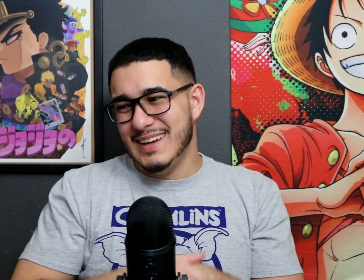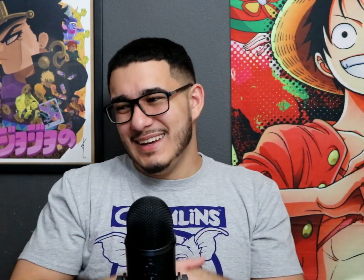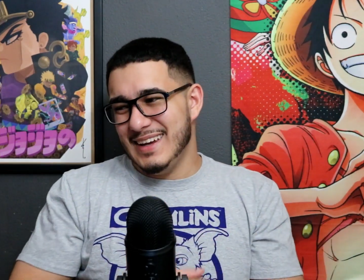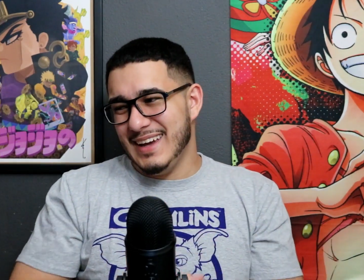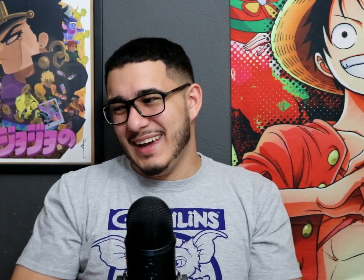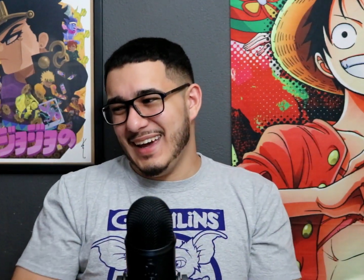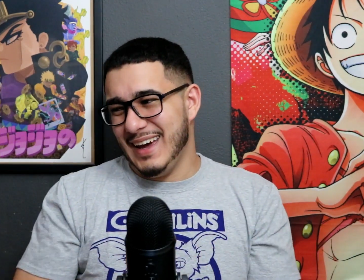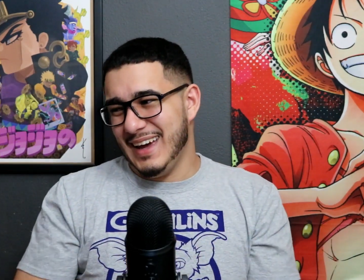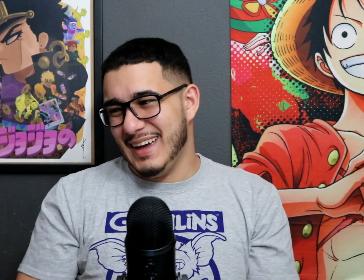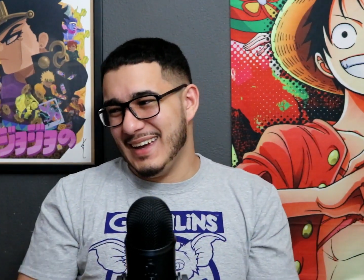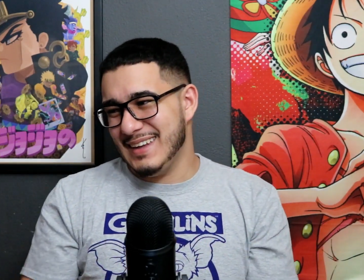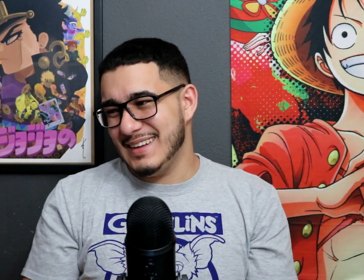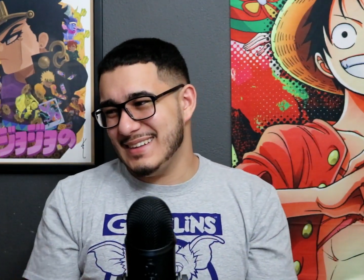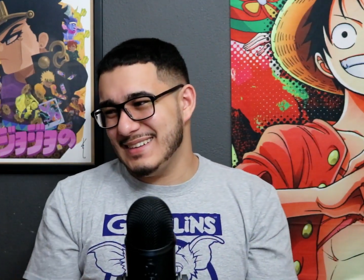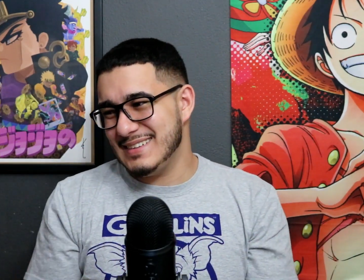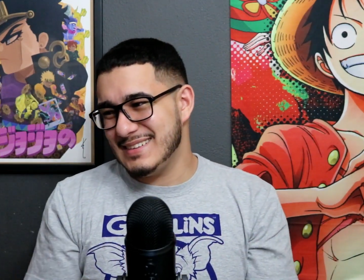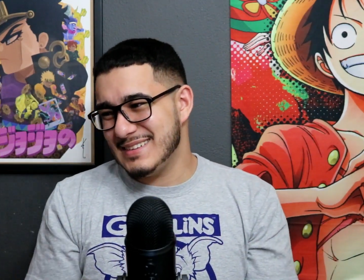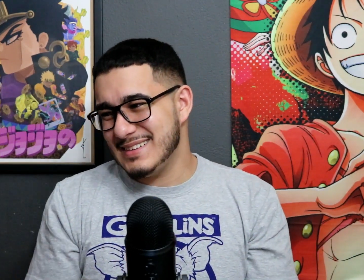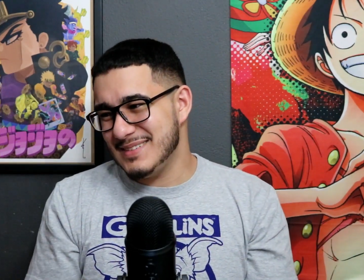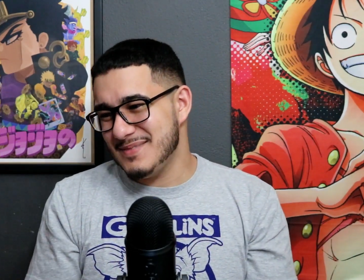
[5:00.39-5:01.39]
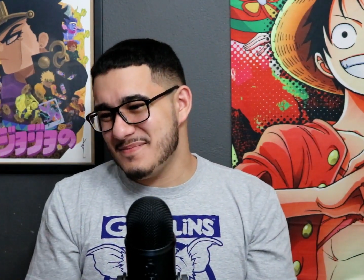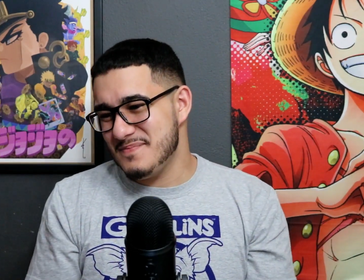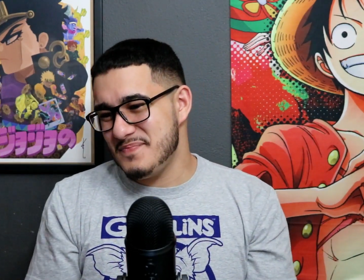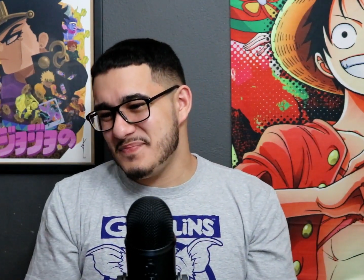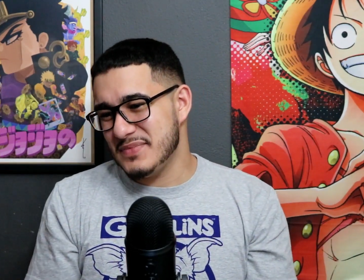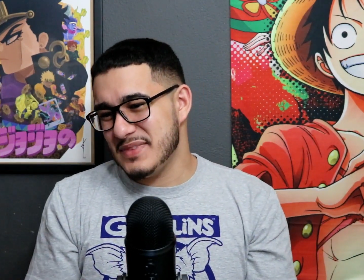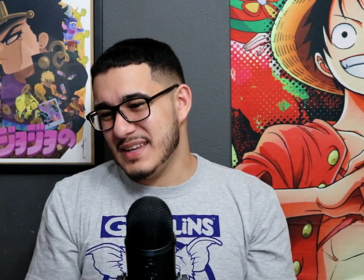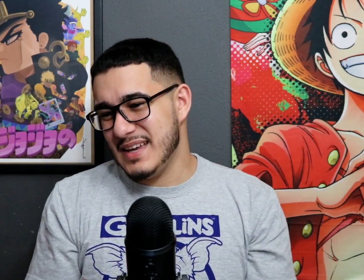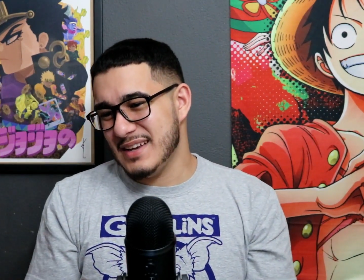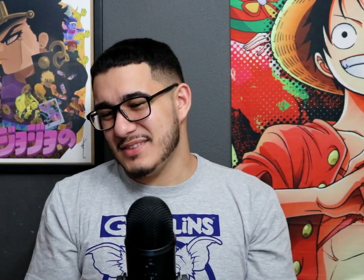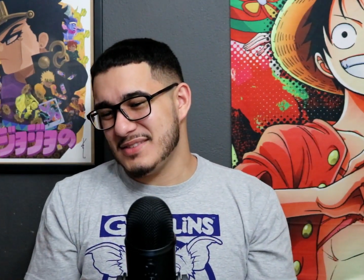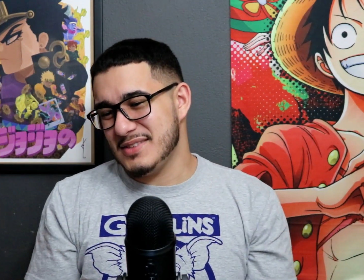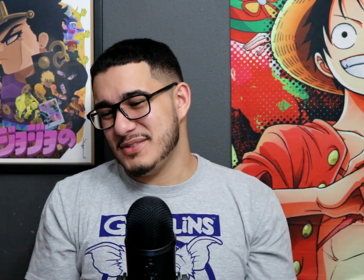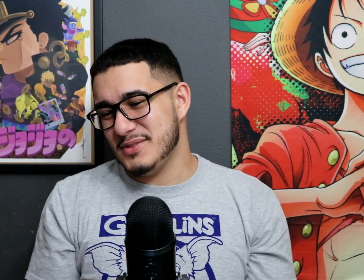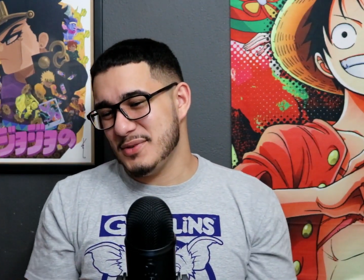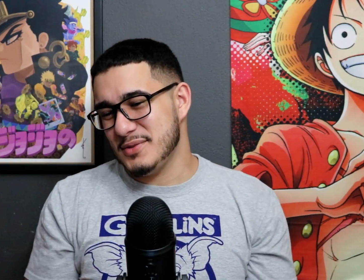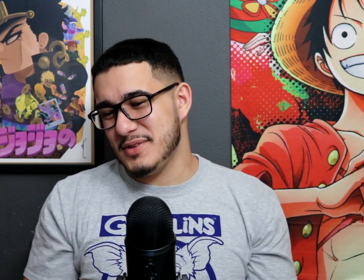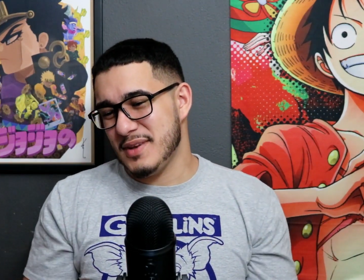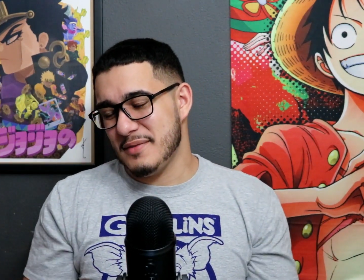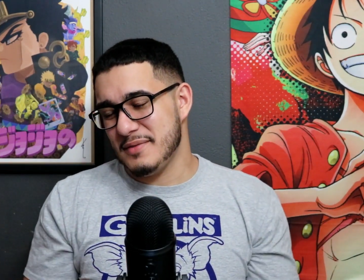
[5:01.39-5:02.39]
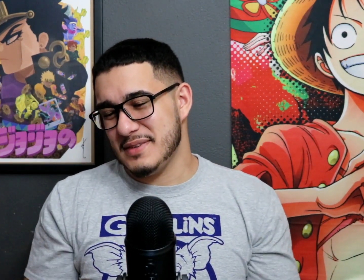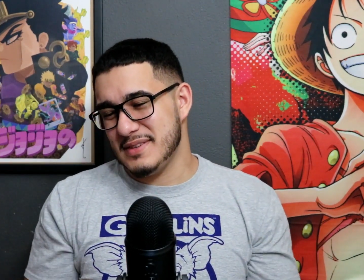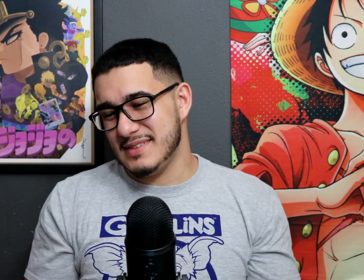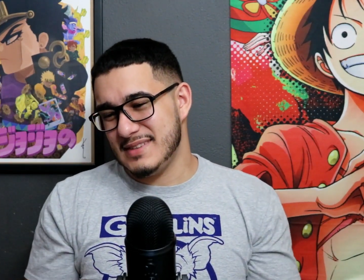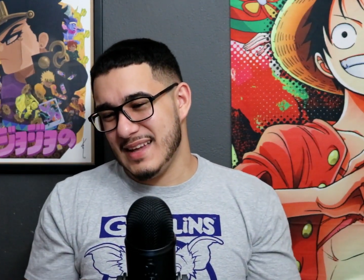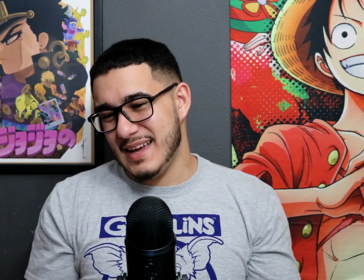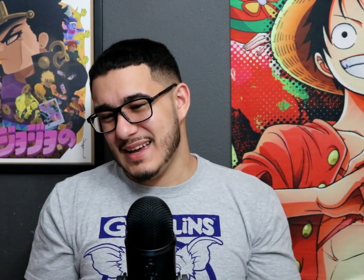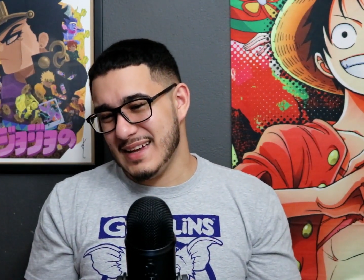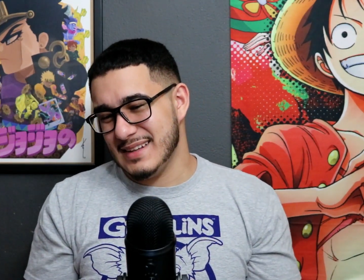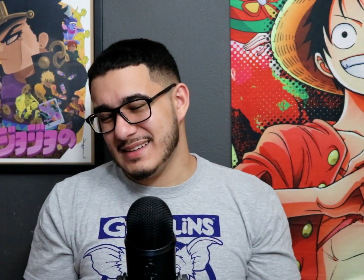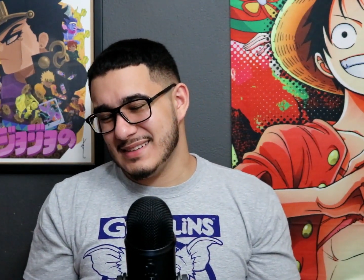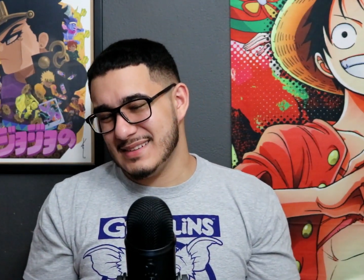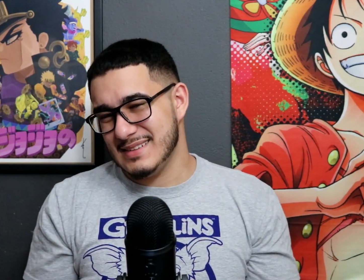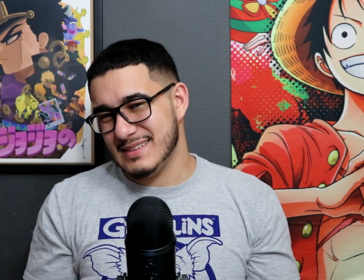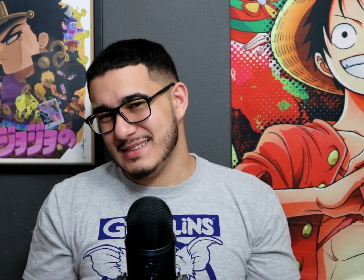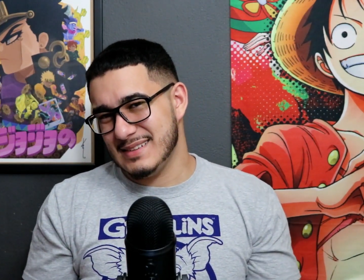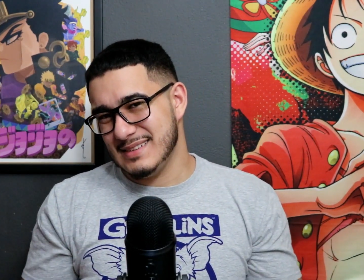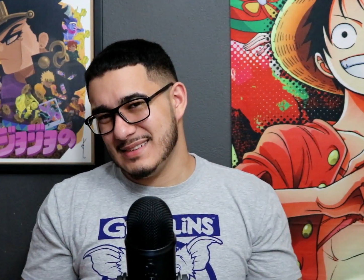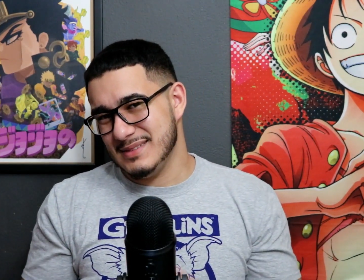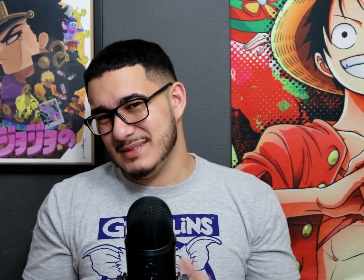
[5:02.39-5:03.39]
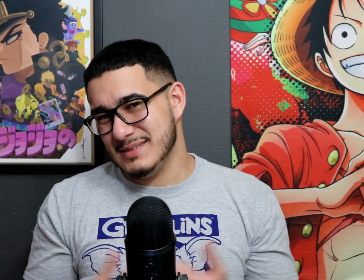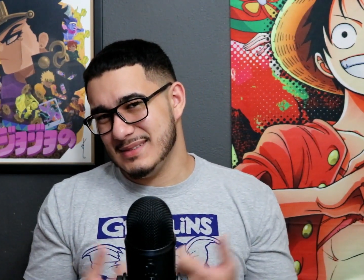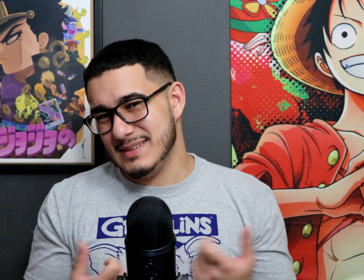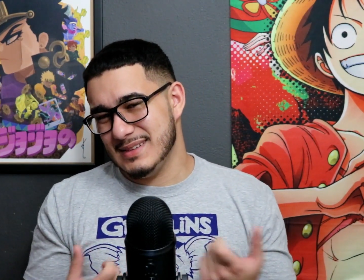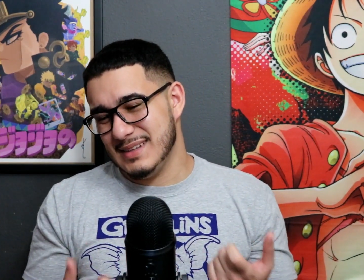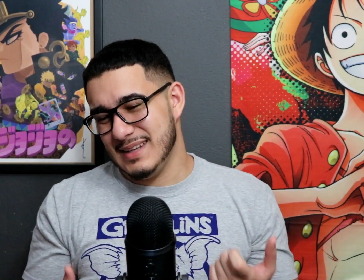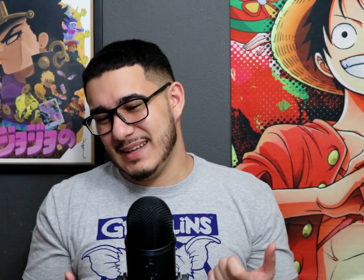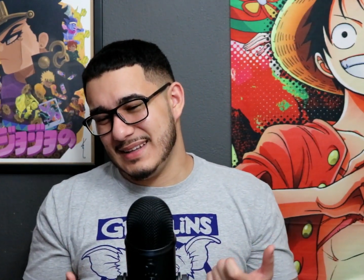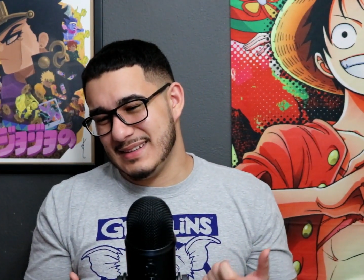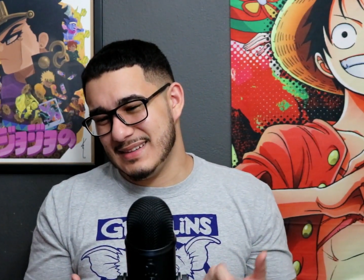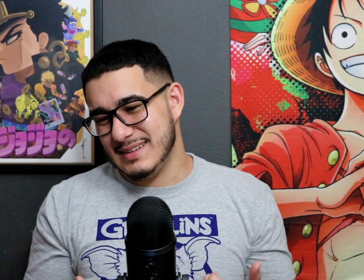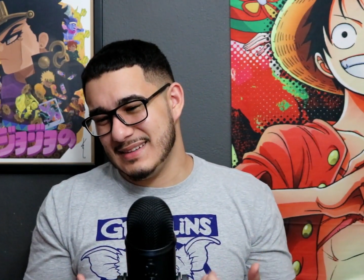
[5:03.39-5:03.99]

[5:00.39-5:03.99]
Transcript: And he actually shows off his stands, like